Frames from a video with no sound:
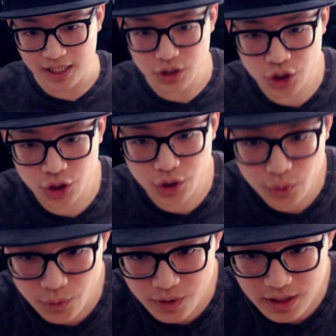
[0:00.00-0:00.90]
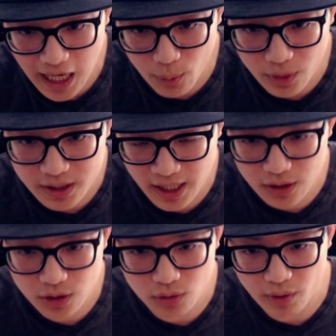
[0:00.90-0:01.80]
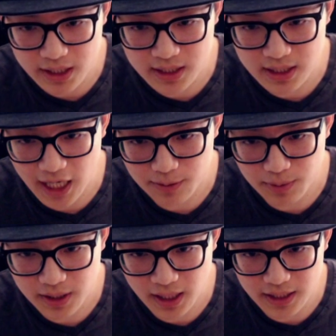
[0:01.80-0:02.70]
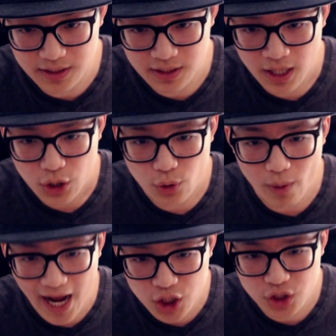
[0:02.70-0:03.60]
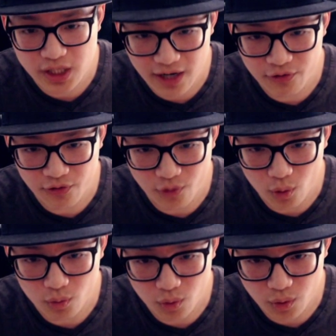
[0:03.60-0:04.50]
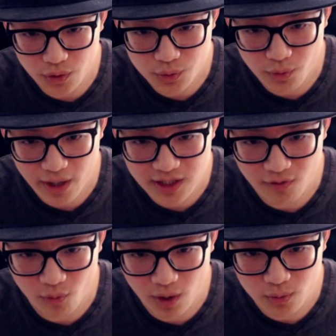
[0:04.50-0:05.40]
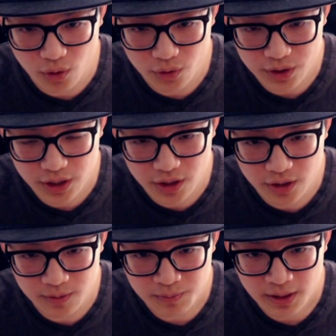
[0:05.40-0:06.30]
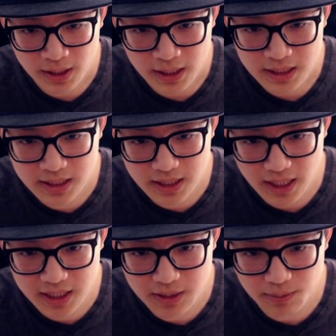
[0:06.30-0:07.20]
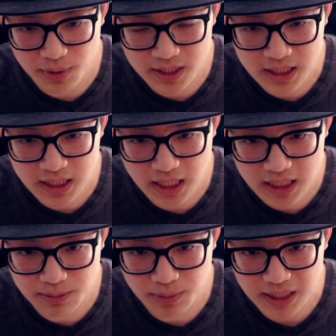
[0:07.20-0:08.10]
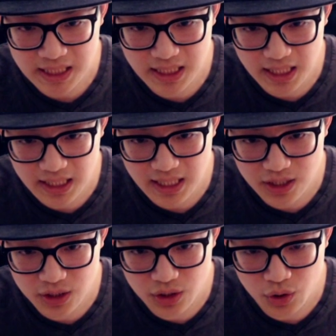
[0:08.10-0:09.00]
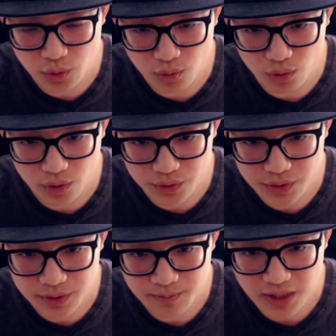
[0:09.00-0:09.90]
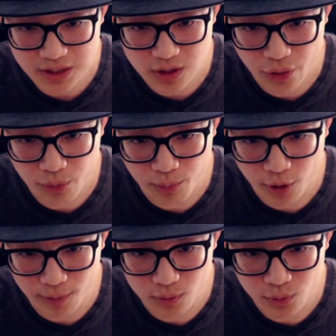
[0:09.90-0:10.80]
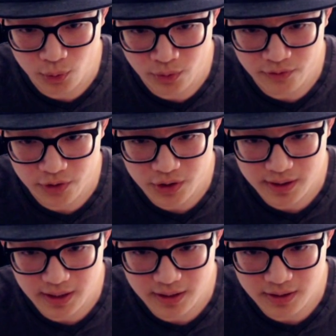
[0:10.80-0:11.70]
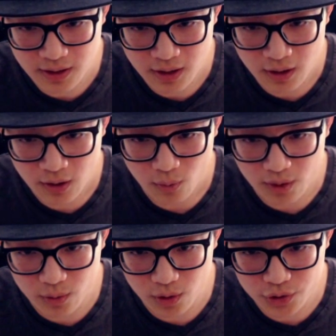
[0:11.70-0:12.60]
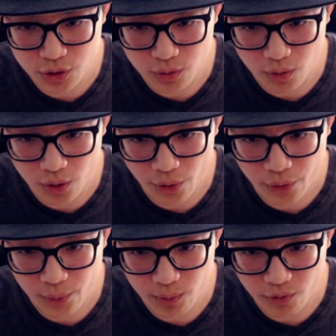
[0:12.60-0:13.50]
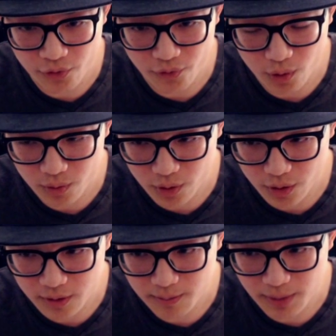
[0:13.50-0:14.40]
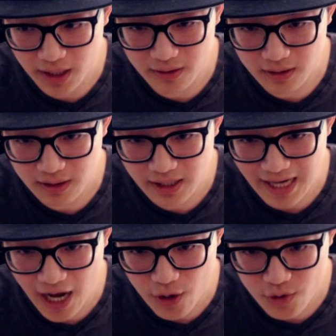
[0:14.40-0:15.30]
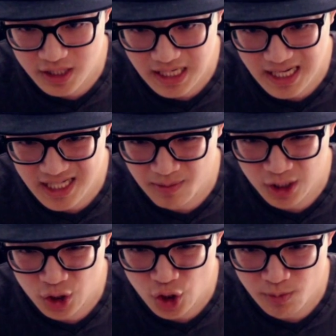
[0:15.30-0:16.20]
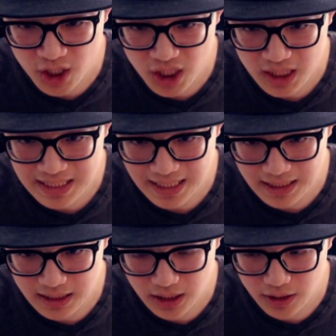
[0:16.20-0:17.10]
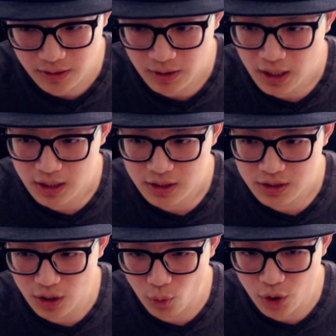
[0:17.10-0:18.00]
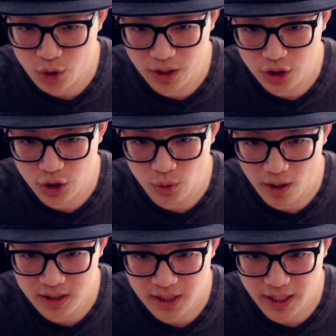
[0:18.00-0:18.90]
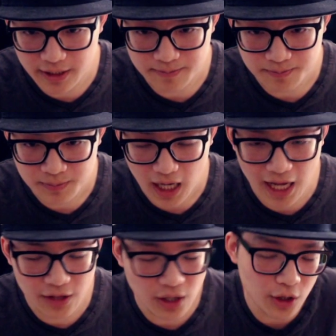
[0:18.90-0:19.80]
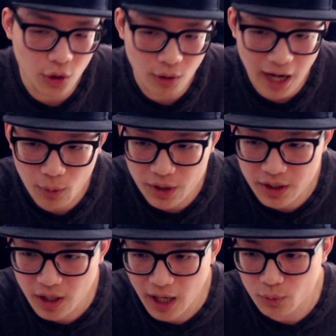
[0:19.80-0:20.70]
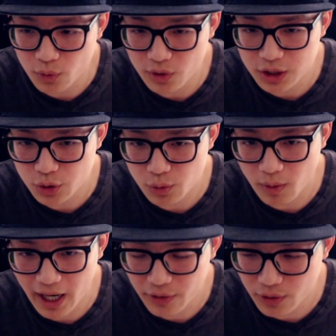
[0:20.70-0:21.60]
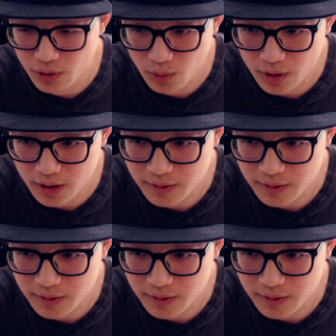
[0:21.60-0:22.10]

to choose, I would take the right side, because you actually have 4 rolls, whereas you have 1 roll here, 6 plus 6 plus 6, that's 2 rolls. So that's purple rune versus 1 roll, 2 roll, 3 roll, 4 roll. But the accuracy doesn't make too much sense here. So which one do you want to take? Although I would not really do either or.